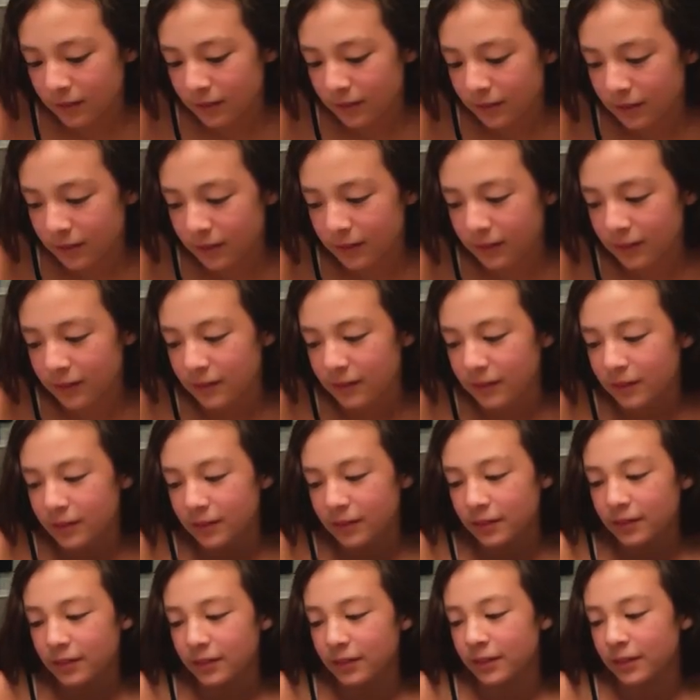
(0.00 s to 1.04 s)

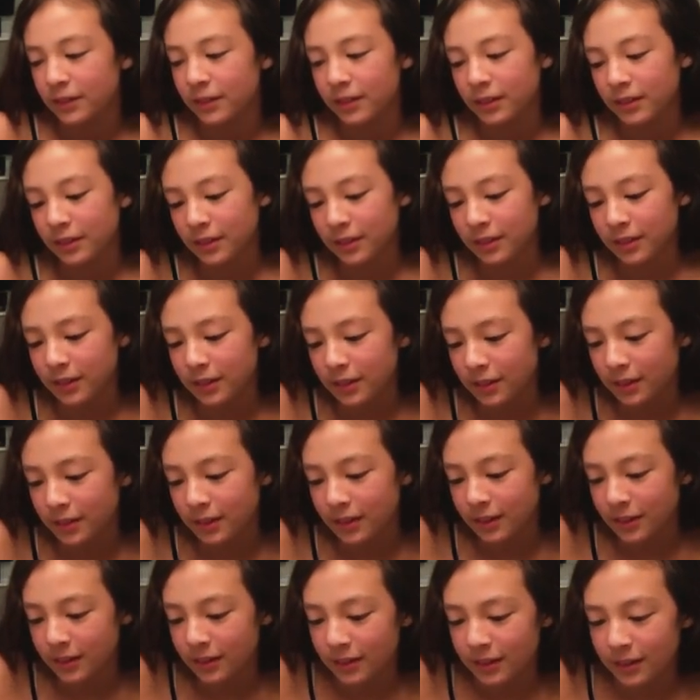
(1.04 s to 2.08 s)

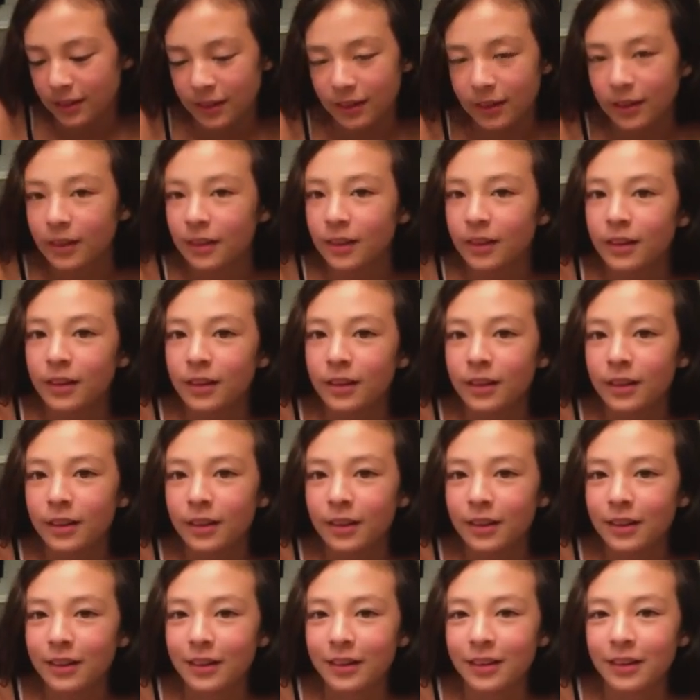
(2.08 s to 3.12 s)

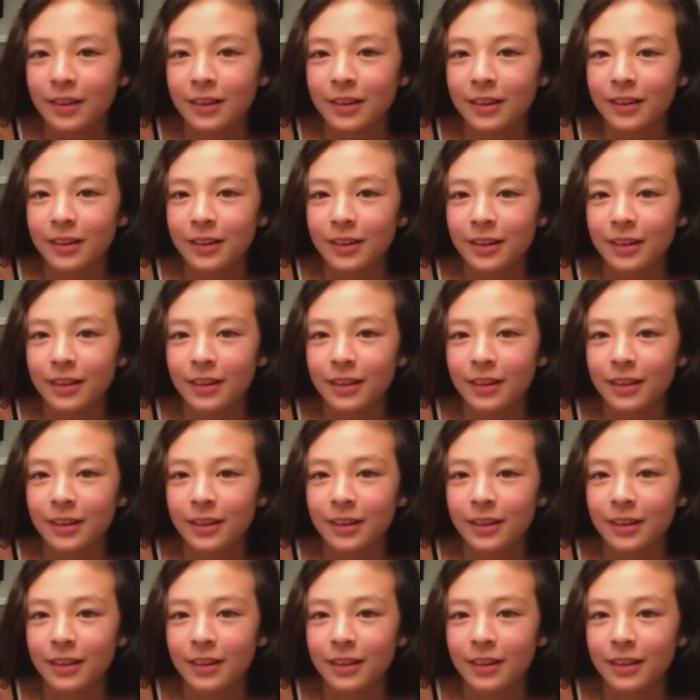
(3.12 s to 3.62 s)
The person shown says nothing.